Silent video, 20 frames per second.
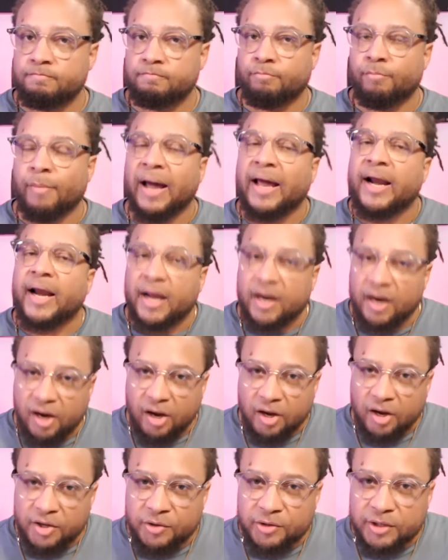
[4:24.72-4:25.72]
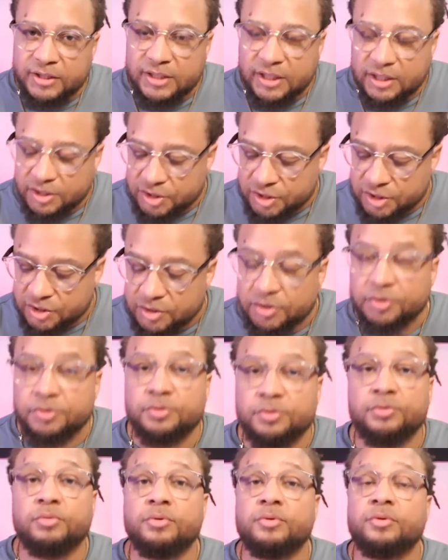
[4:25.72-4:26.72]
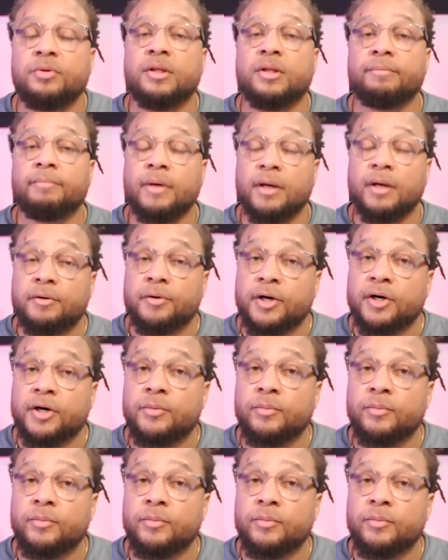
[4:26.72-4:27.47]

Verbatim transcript: might I call your attention to the mirror?